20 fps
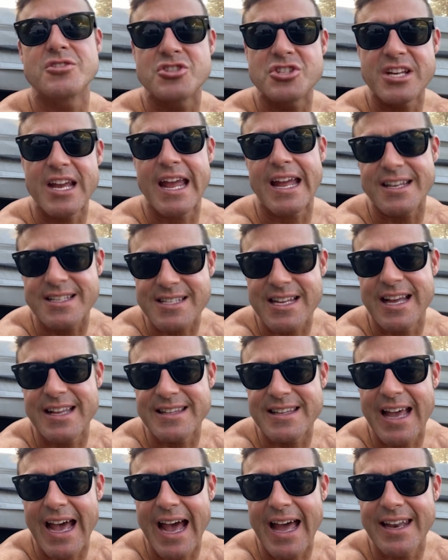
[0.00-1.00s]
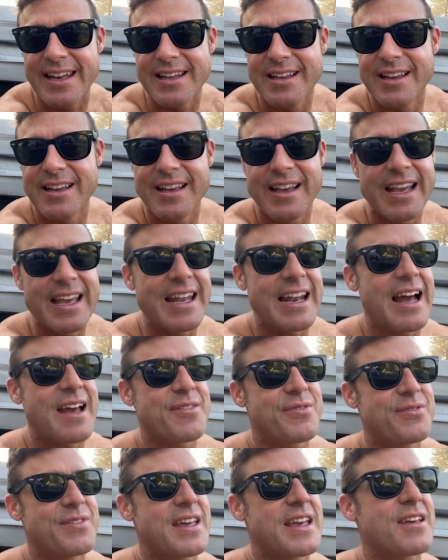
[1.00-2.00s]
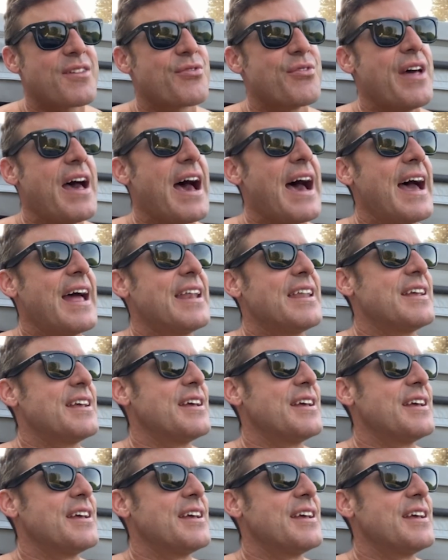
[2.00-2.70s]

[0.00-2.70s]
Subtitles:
chance at that? And I think that